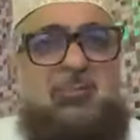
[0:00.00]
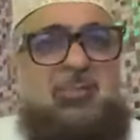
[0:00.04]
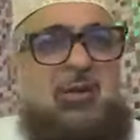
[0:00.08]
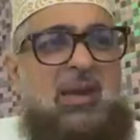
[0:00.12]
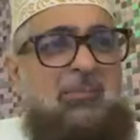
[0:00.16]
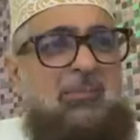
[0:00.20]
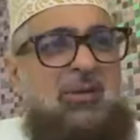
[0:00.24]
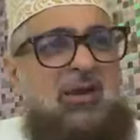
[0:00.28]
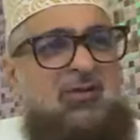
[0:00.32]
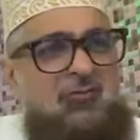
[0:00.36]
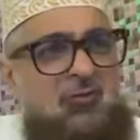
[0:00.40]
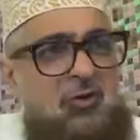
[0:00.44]
of
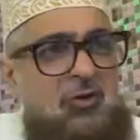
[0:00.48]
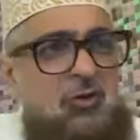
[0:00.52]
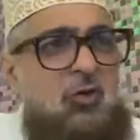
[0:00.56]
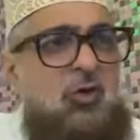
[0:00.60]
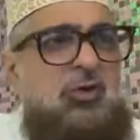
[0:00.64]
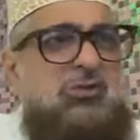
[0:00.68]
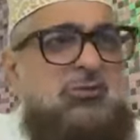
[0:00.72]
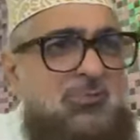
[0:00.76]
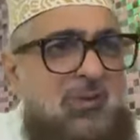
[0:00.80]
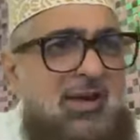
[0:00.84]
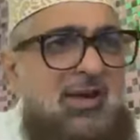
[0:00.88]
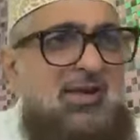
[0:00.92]
the people
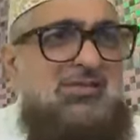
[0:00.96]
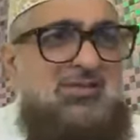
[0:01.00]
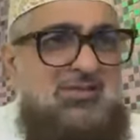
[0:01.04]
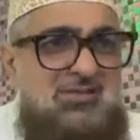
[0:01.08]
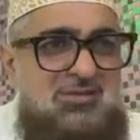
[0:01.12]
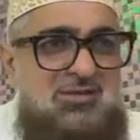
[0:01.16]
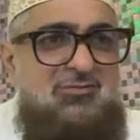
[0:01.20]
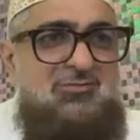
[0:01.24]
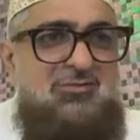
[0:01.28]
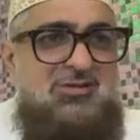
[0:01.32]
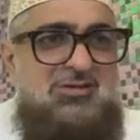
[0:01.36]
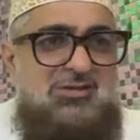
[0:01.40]
for those
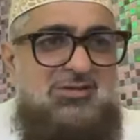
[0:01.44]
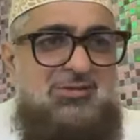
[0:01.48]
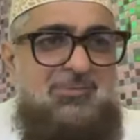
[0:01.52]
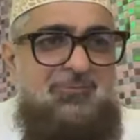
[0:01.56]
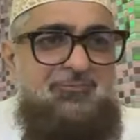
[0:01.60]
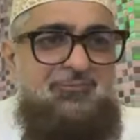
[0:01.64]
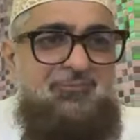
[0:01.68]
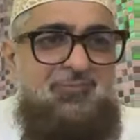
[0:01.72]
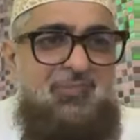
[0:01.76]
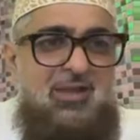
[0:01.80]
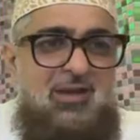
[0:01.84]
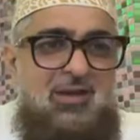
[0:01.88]
pious
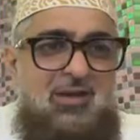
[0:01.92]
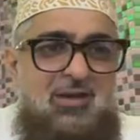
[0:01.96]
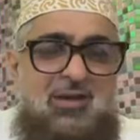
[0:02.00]
servants.